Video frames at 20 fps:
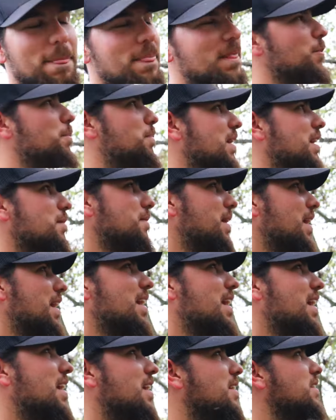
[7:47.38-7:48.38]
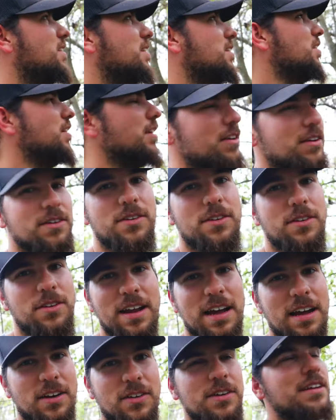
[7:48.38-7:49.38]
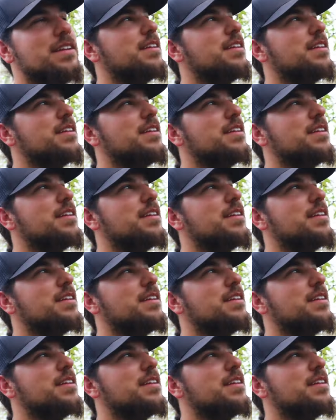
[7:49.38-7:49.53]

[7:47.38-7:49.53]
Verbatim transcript: you pick them like that, you, you, you're not going to